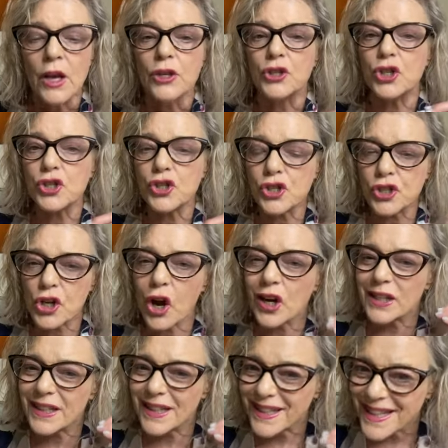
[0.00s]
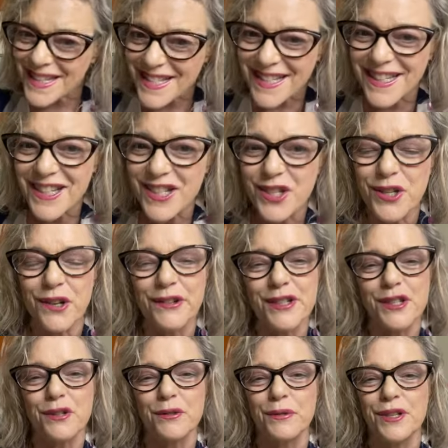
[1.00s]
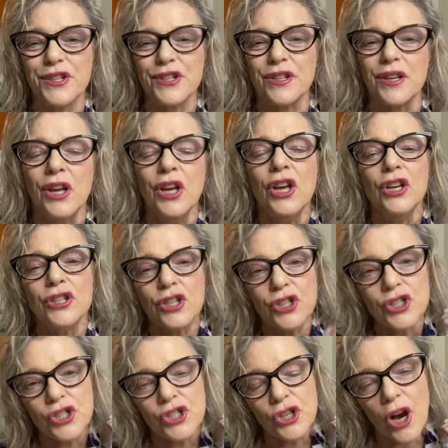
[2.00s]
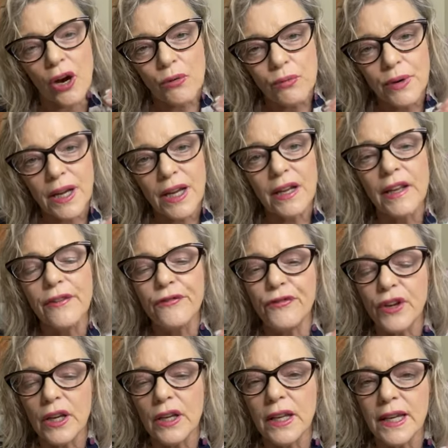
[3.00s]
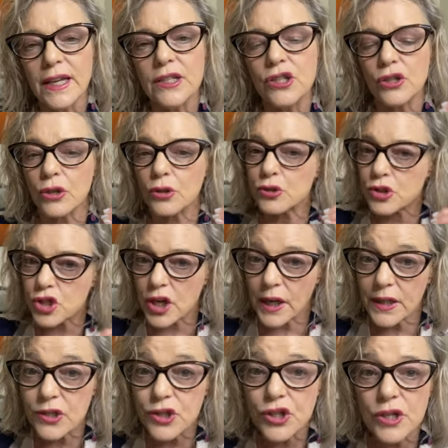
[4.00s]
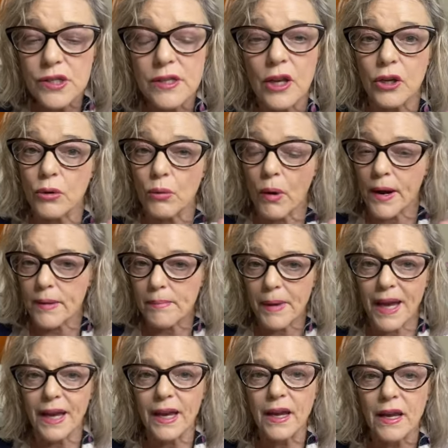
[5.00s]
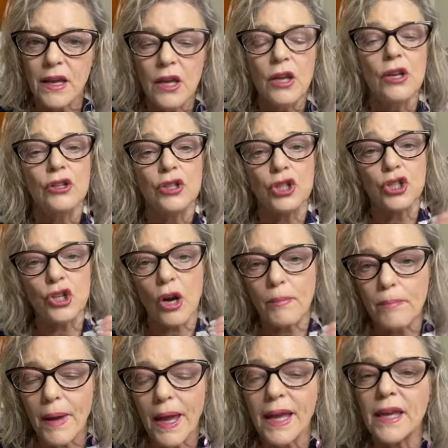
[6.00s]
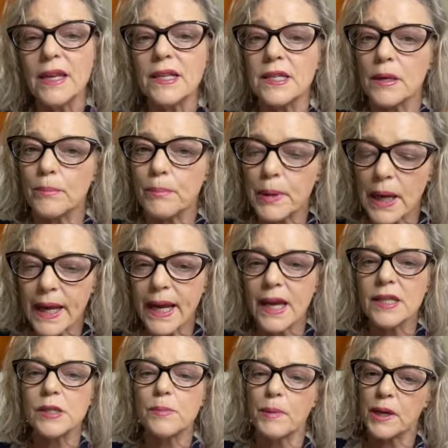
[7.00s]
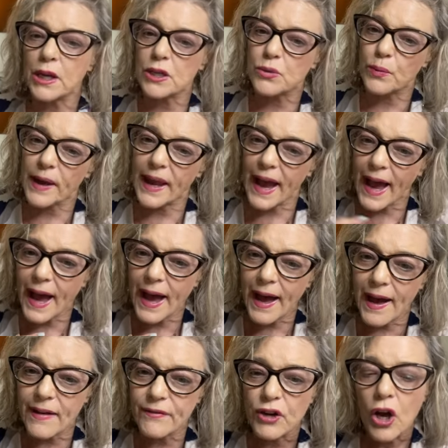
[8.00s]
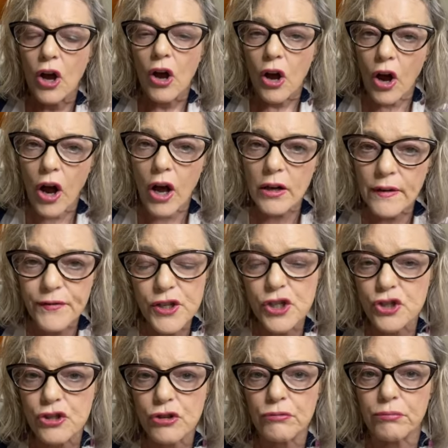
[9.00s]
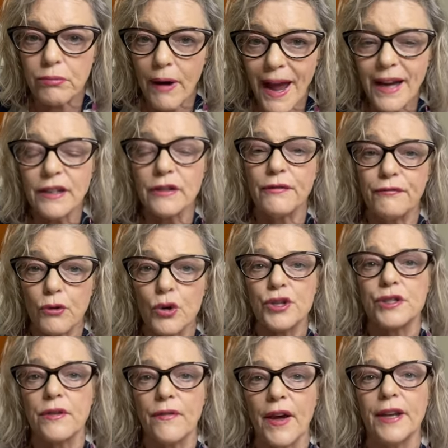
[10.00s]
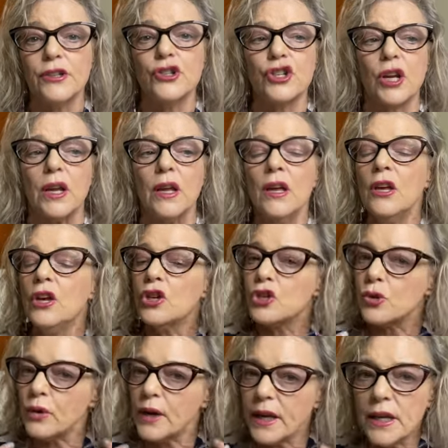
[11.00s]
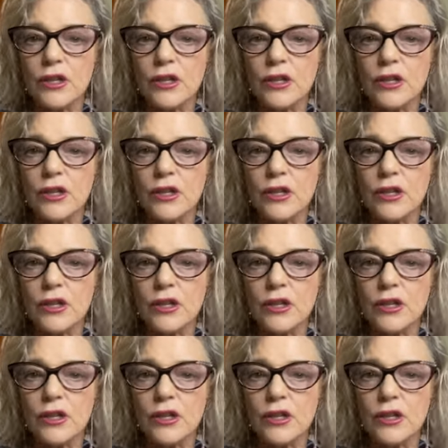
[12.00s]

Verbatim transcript: to start listening to your intuition, to start really feeling into those changes that you want to make, to start making some plans because we have all of this direct force of energy. So it